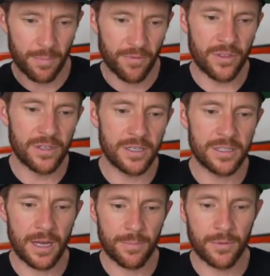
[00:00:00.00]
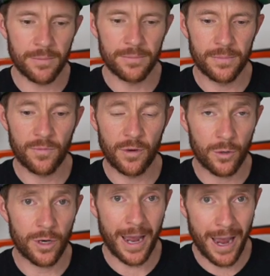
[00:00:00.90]
But for this example, if we
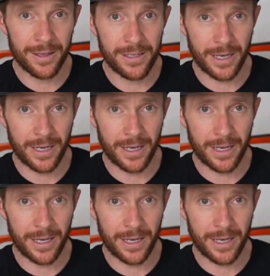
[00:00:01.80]
look at Ali's